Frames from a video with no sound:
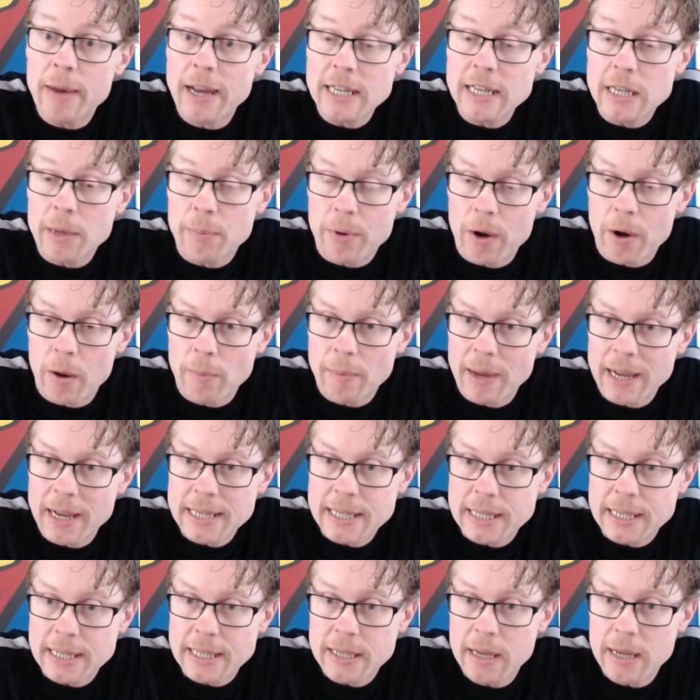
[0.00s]

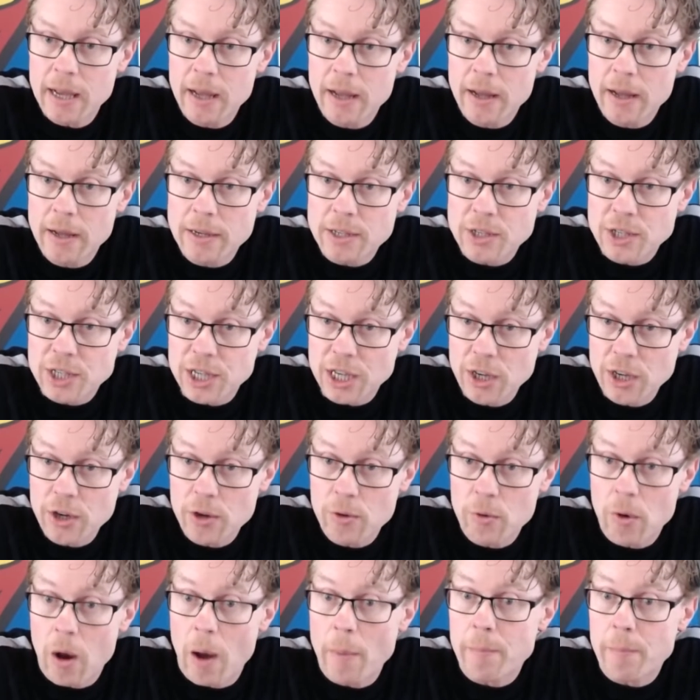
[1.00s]
promise to you
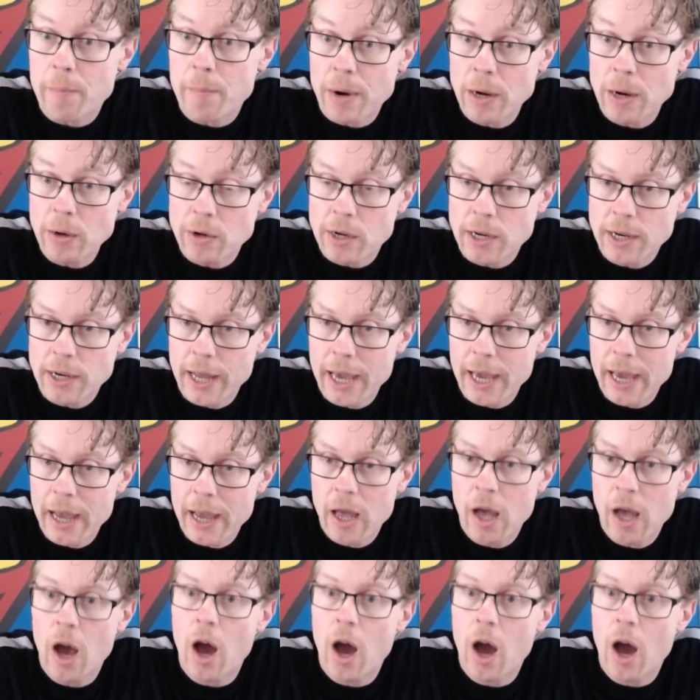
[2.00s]
and broken it,